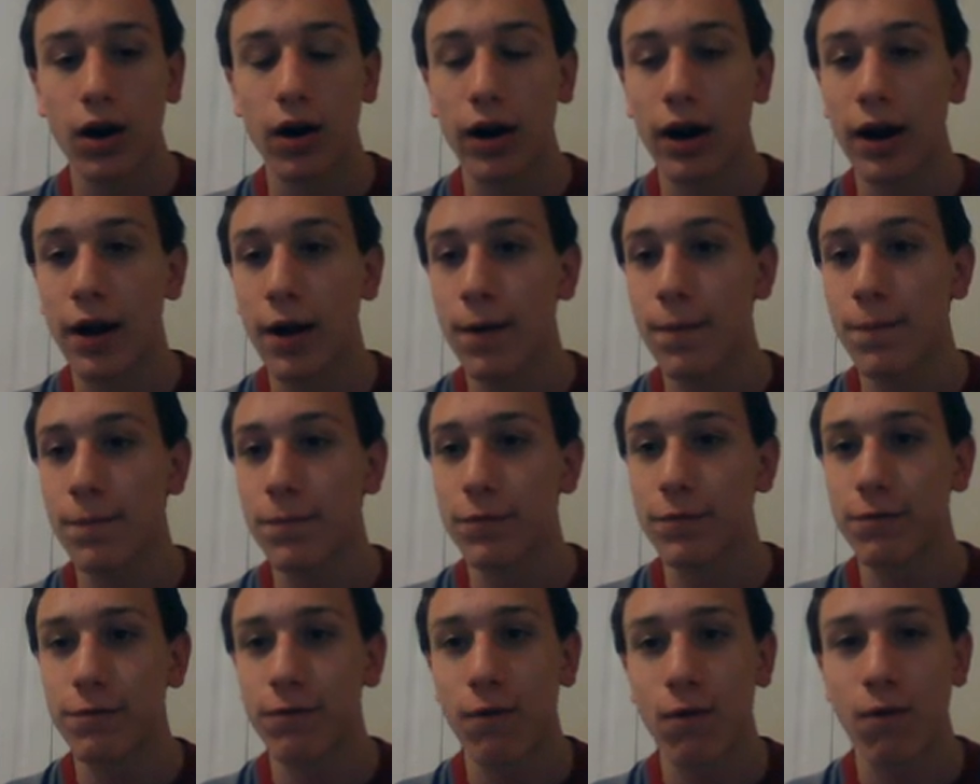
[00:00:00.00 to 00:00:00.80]
All right,
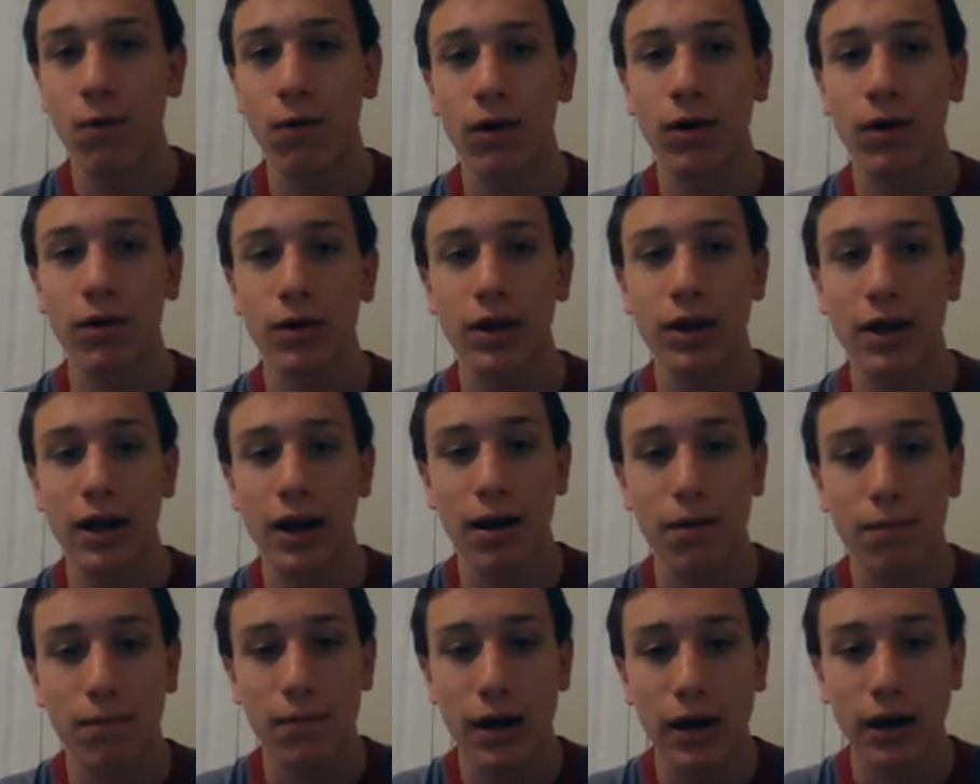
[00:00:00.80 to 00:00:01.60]
for the
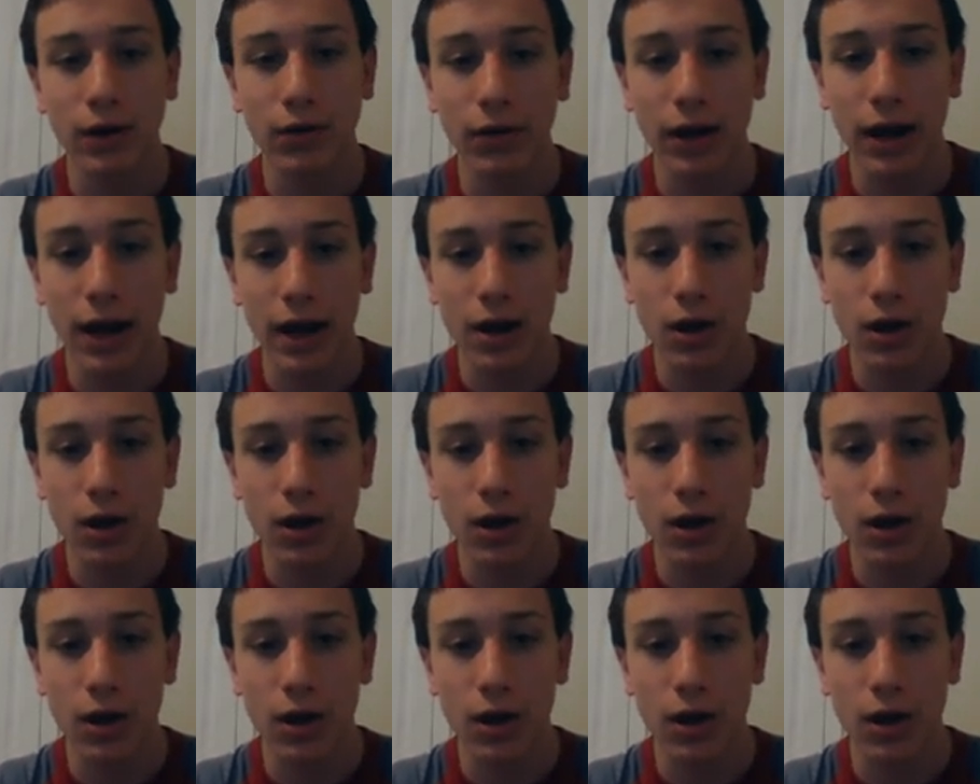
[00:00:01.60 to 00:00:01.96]
NAM model.